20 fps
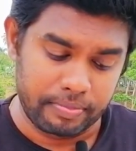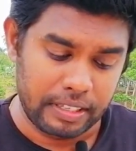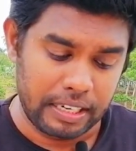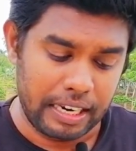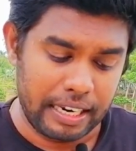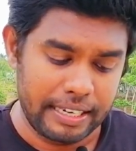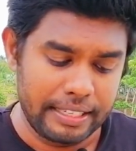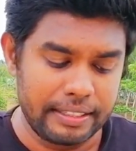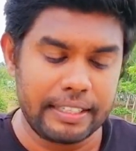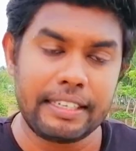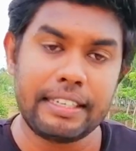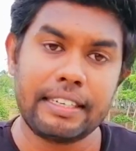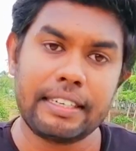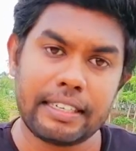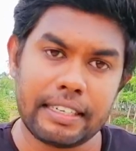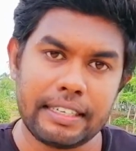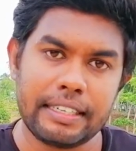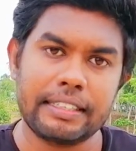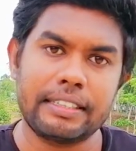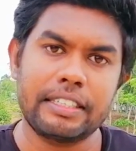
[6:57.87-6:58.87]
I think
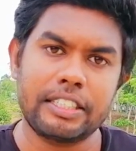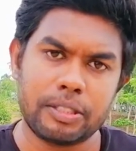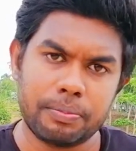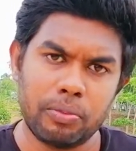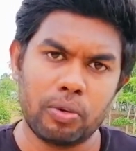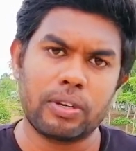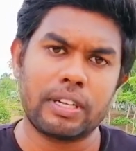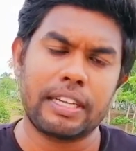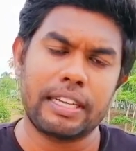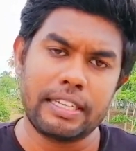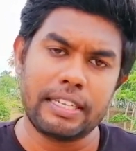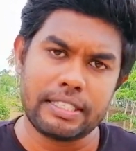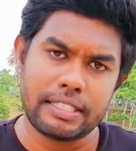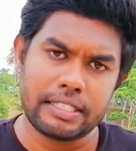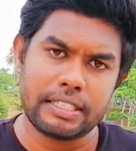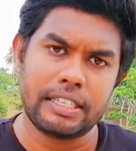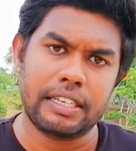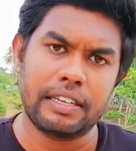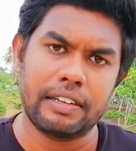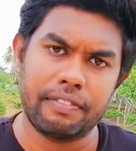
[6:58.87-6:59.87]
this book
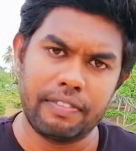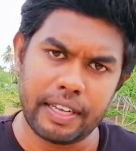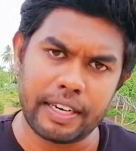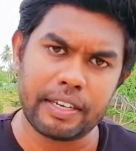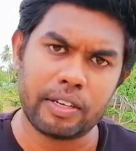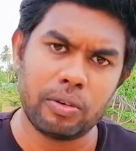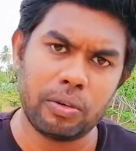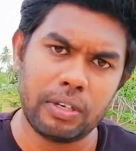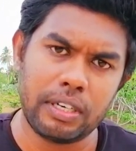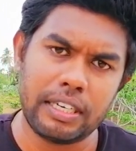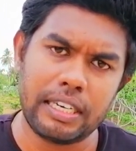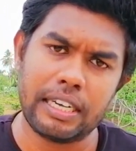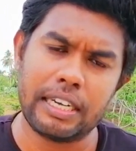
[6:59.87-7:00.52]
is very good.